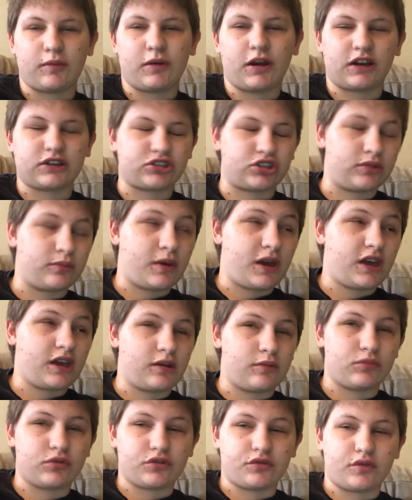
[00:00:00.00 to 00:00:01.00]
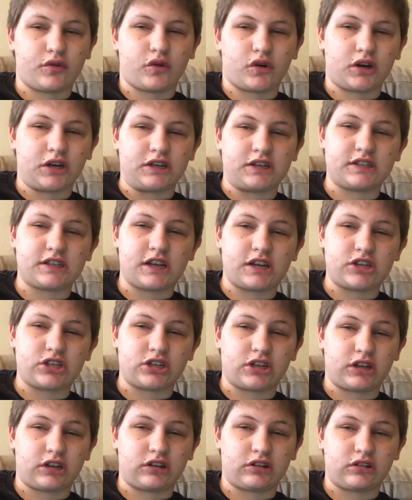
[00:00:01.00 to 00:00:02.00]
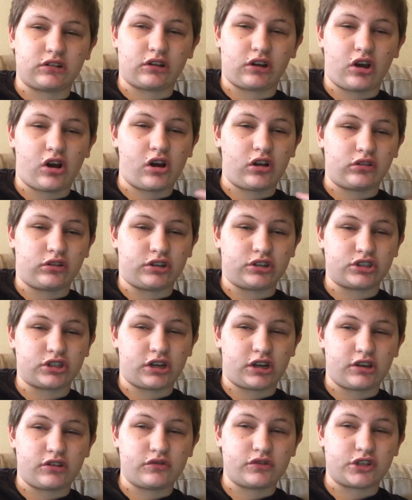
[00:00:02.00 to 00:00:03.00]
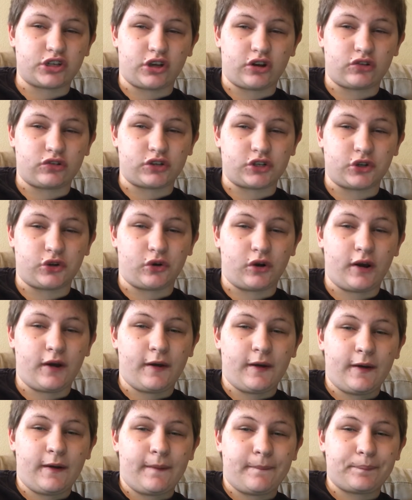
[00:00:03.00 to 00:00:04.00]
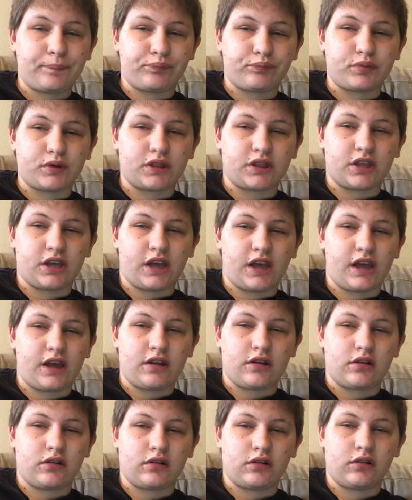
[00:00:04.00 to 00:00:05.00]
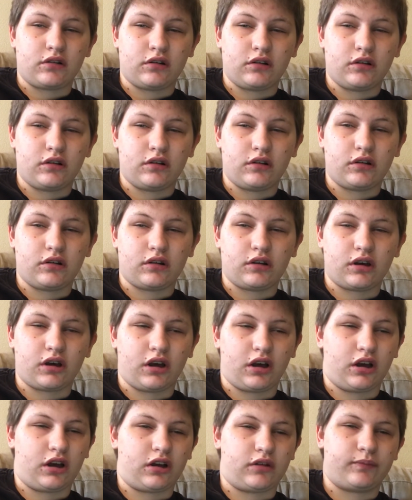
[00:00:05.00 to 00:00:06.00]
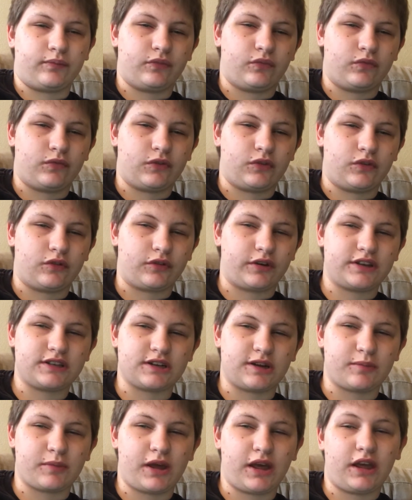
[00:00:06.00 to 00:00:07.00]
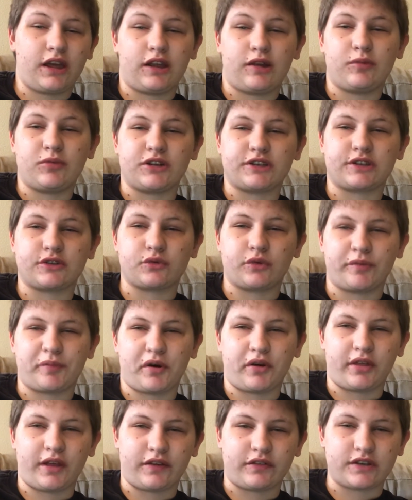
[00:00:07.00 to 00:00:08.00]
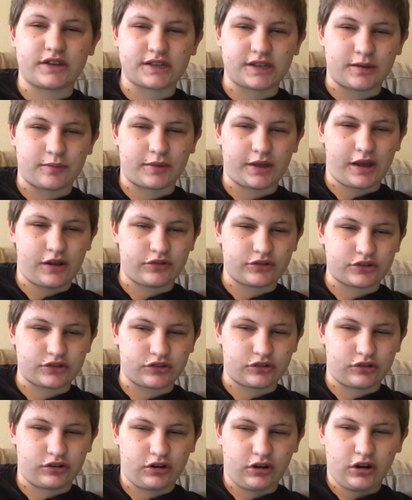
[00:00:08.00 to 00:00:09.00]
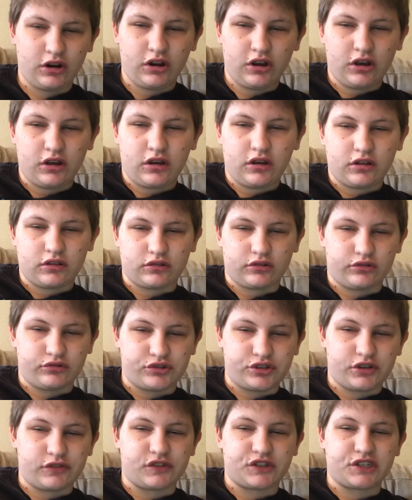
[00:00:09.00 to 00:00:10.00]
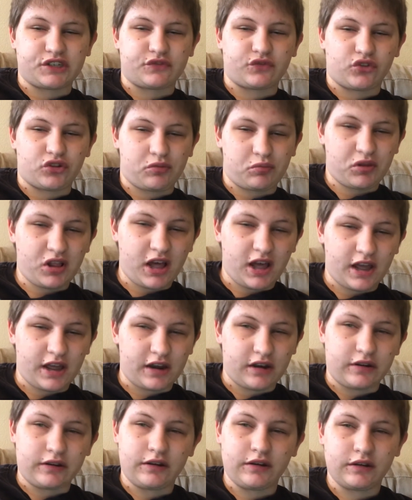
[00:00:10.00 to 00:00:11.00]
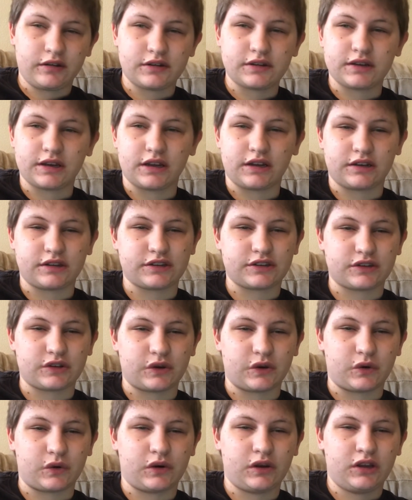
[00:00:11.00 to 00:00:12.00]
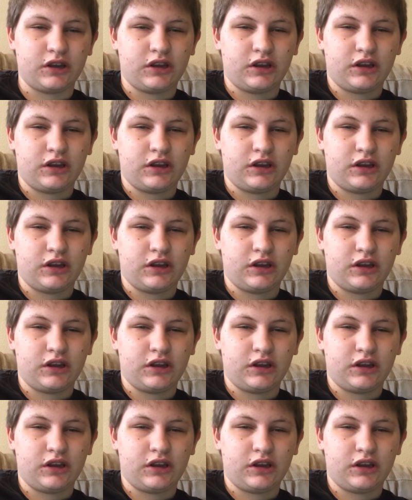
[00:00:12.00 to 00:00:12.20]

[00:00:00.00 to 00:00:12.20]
actually met him through an organization at the college that I used to go to. But then, the reason I met him is because we both have the same counselor through Services for the Blind. And so,